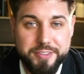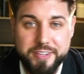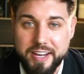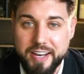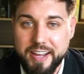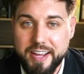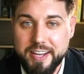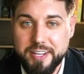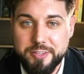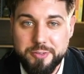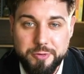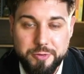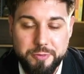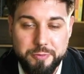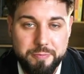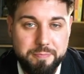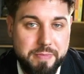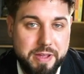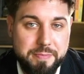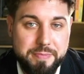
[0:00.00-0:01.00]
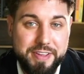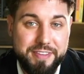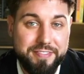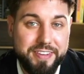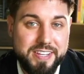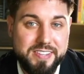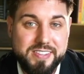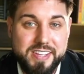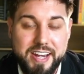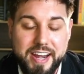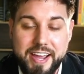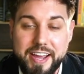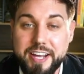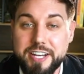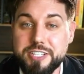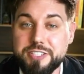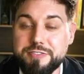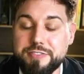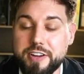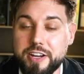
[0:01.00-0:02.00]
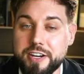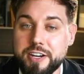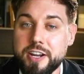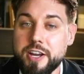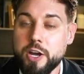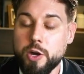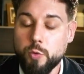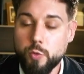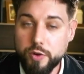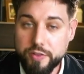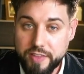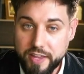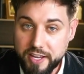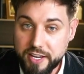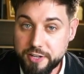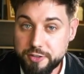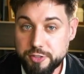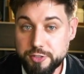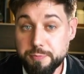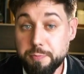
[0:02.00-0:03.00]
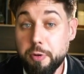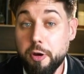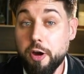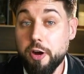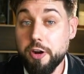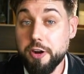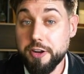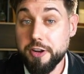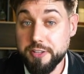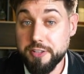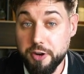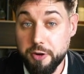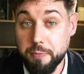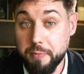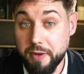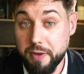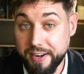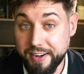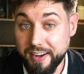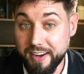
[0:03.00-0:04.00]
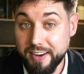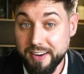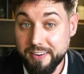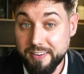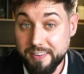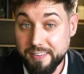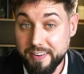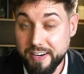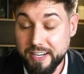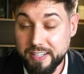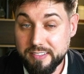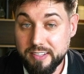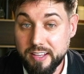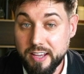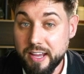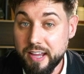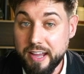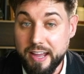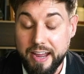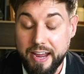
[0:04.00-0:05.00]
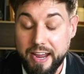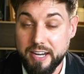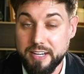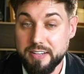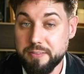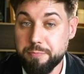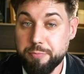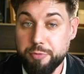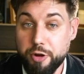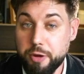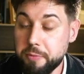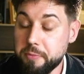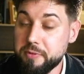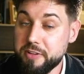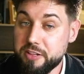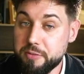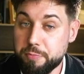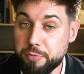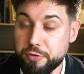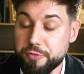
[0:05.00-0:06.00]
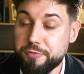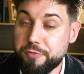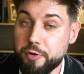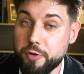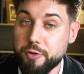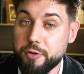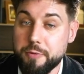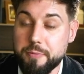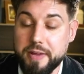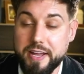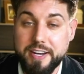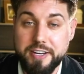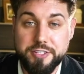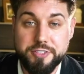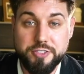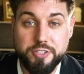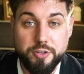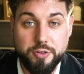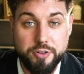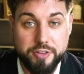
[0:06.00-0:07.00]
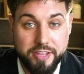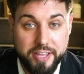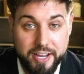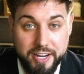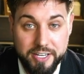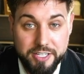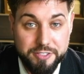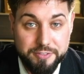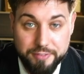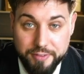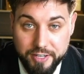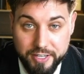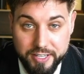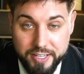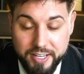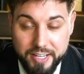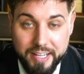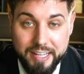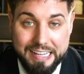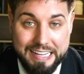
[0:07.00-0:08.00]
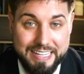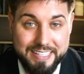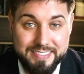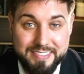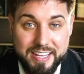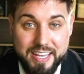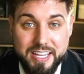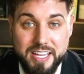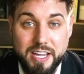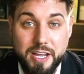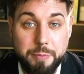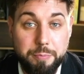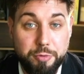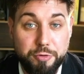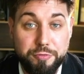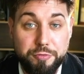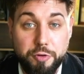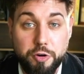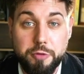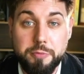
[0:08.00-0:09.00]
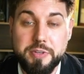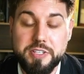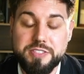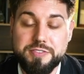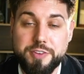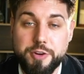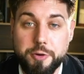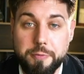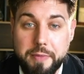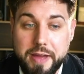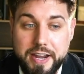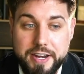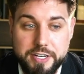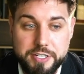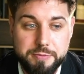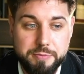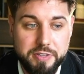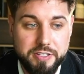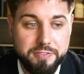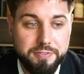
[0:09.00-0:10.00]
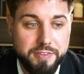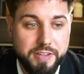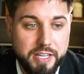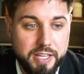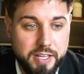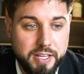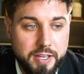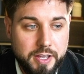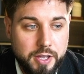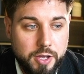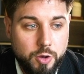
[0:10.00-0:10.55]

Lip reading: They like to maybe invest in a hedge fund where they can just park their money, right? And probably the portfolio manager or the hedge fund is taking a performance fee or management fee.